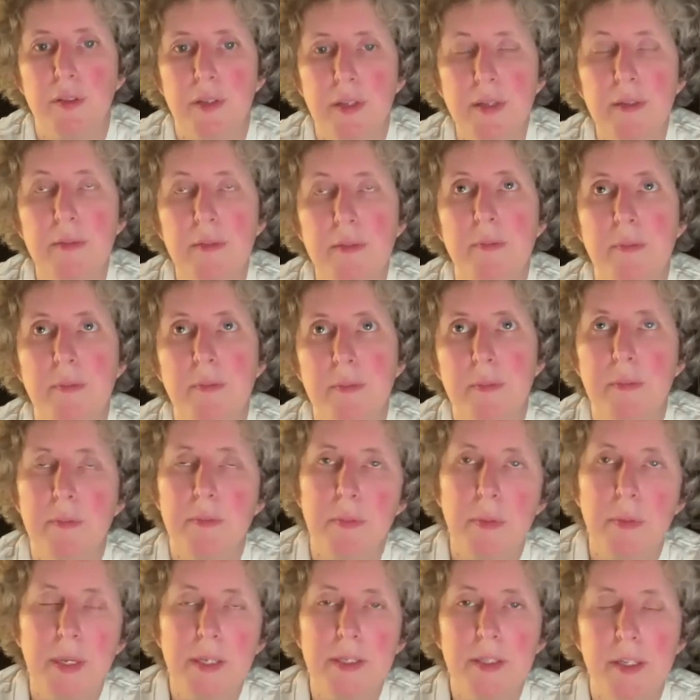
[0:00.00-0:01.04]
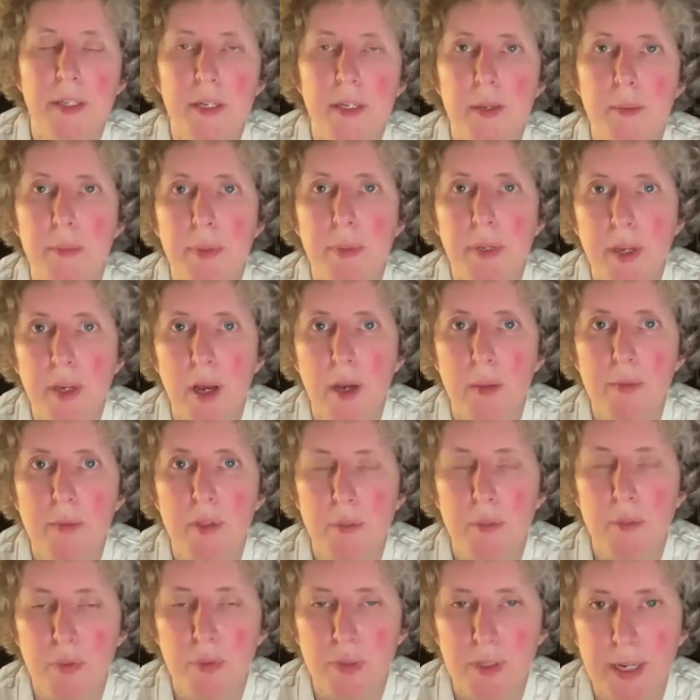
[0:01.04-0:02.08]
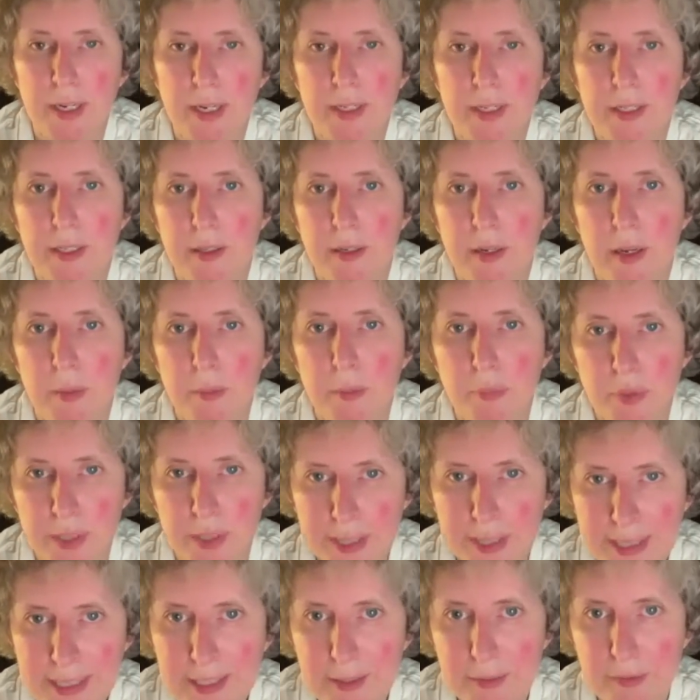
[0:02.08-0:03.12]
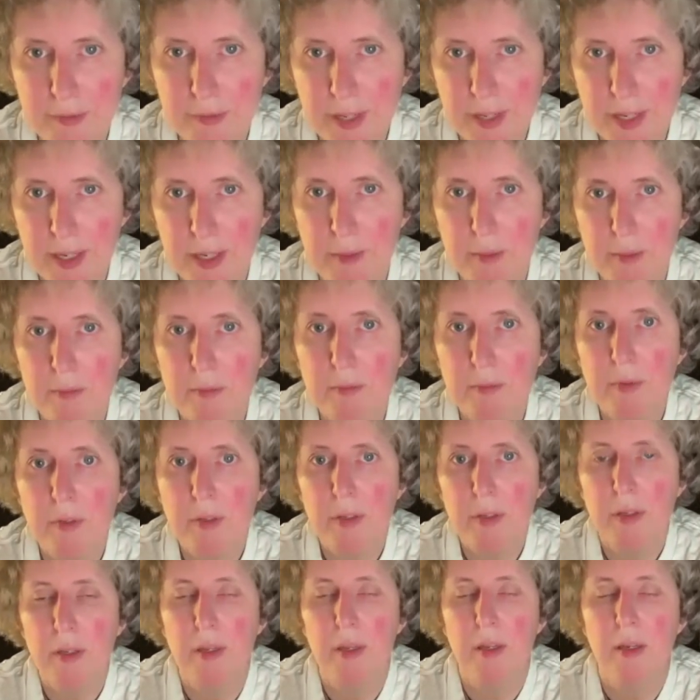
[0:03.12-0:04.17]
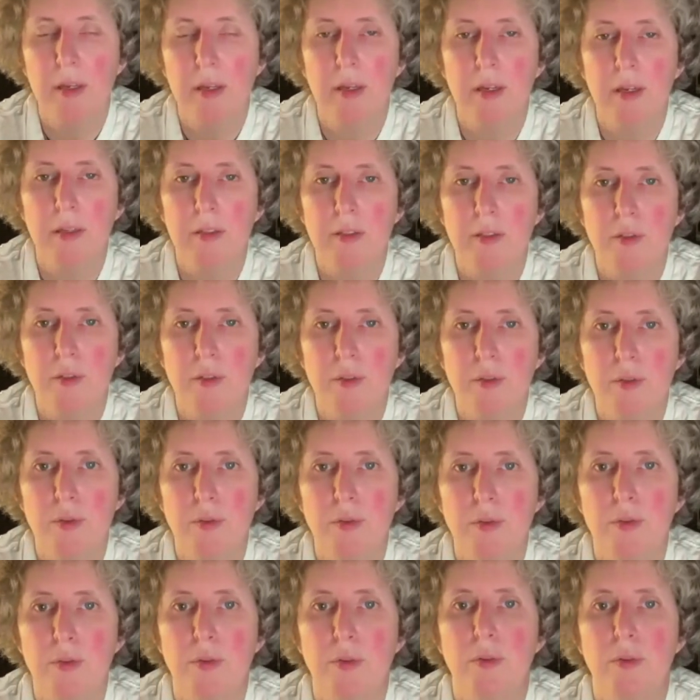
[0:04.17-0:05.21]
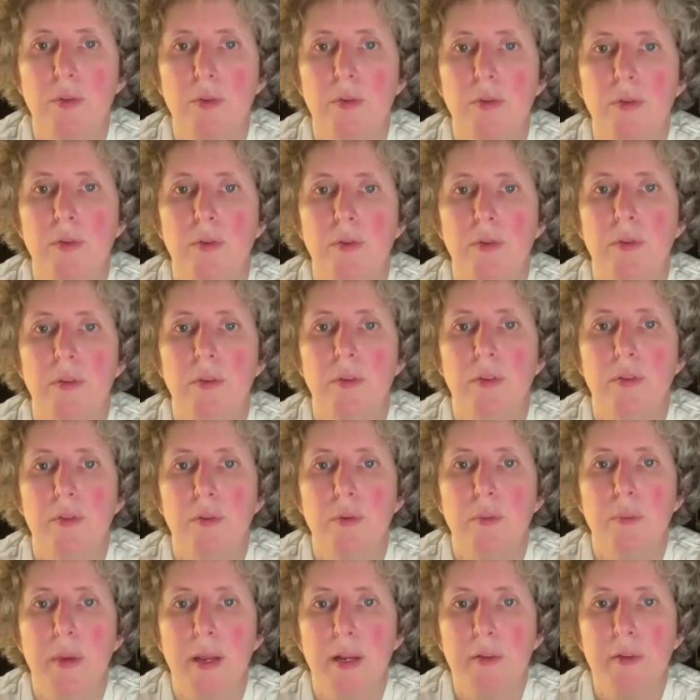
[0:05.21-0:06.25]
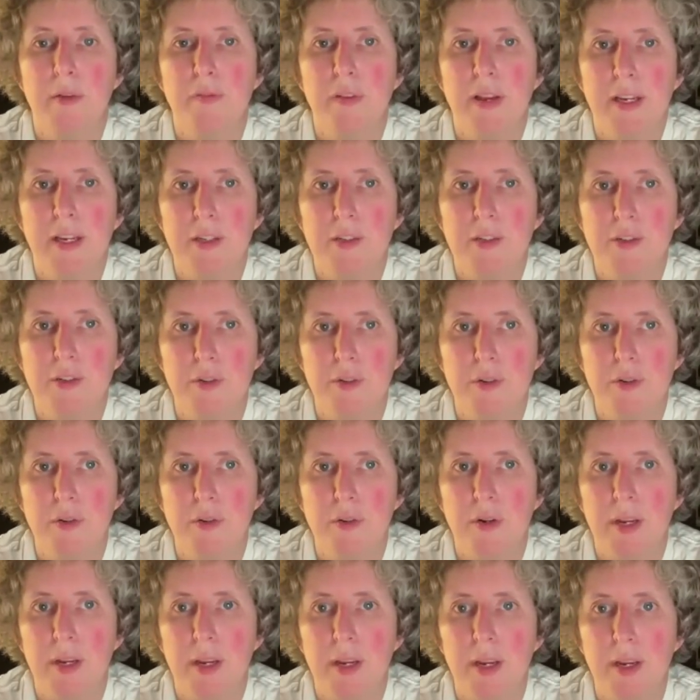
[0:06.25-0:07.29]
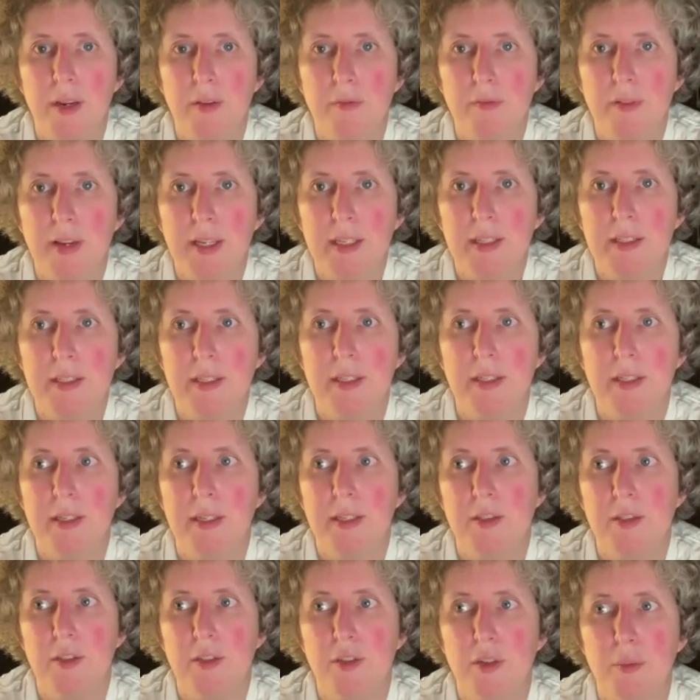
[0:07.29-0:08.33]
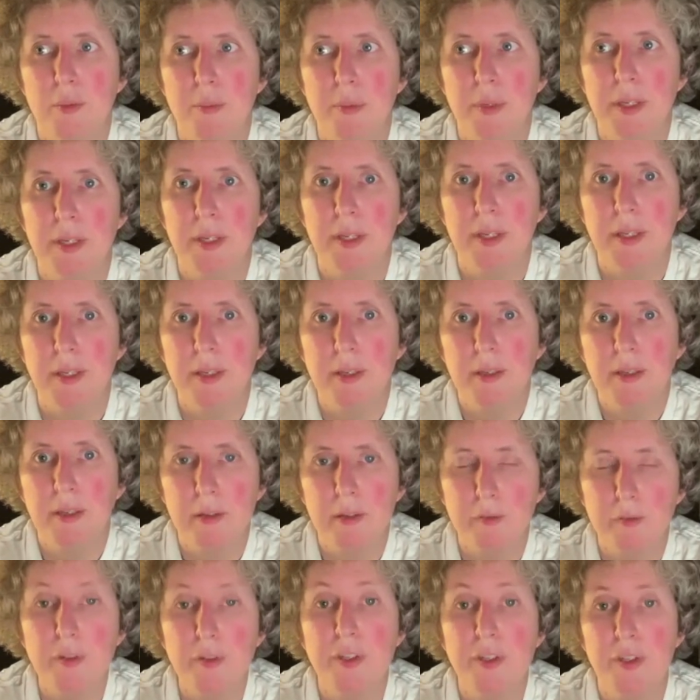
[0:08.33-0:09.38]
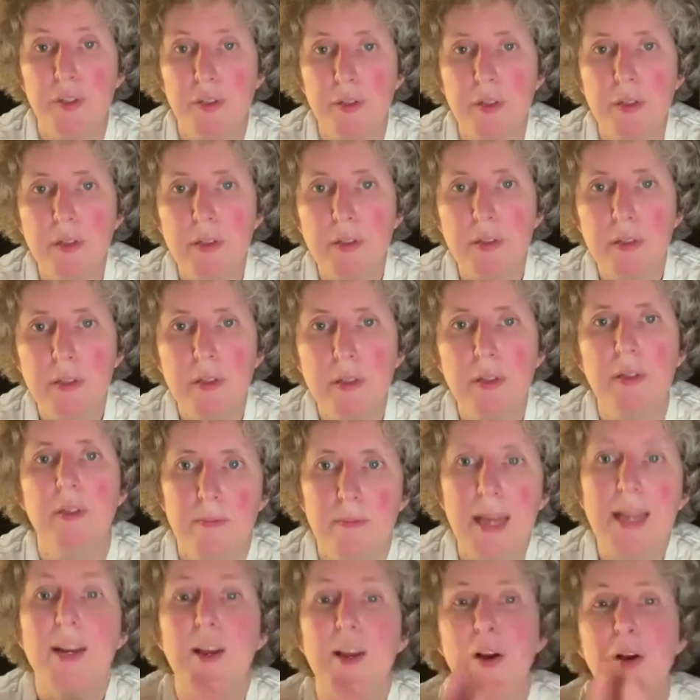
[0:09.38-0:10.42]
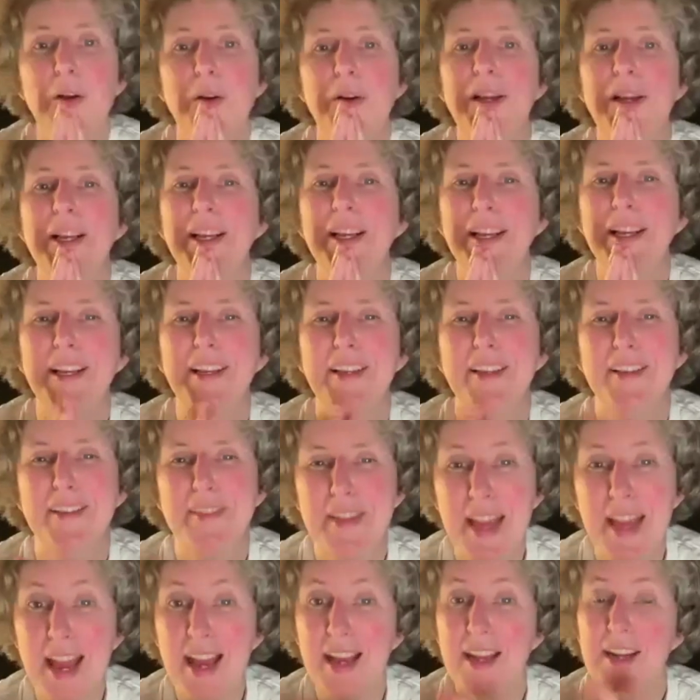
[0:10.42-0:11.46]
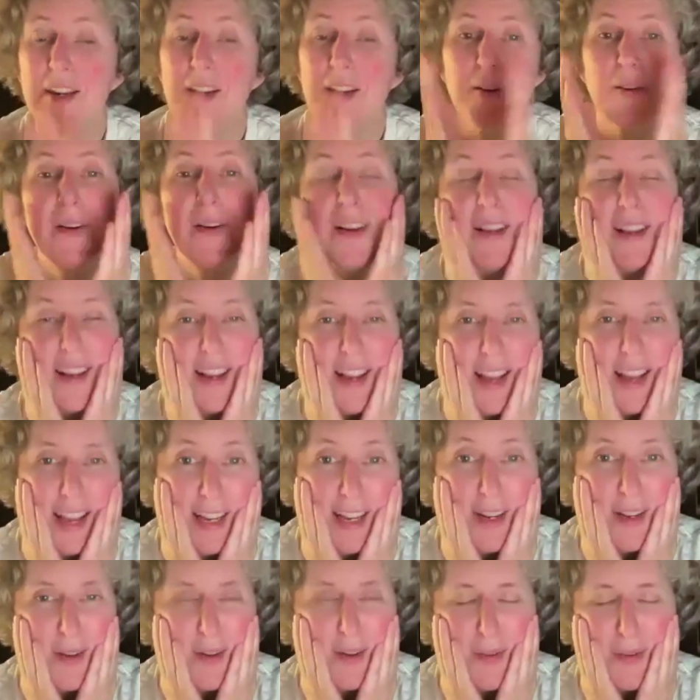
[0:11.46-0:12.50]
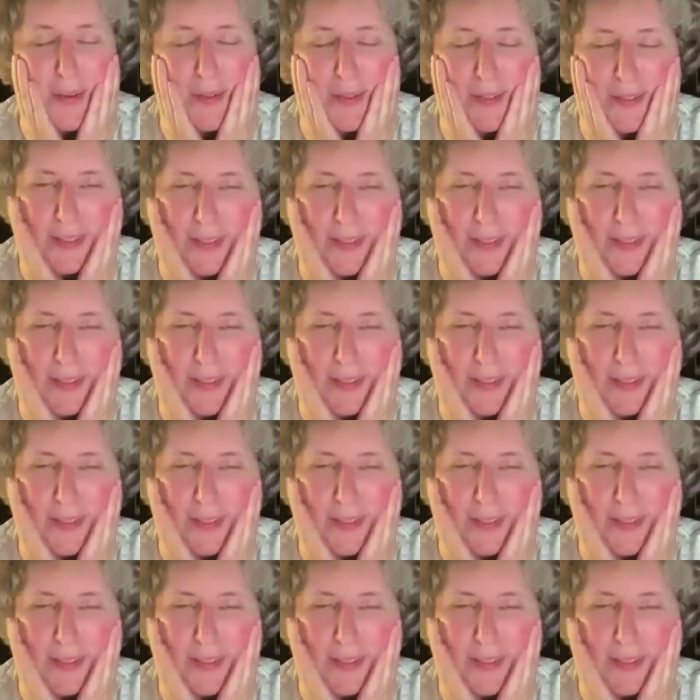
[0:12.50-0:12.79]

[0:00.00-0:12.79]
It basically becomes a predictive game to manufacture a vaccine that's going to be efficient. I know. Yeah, I know.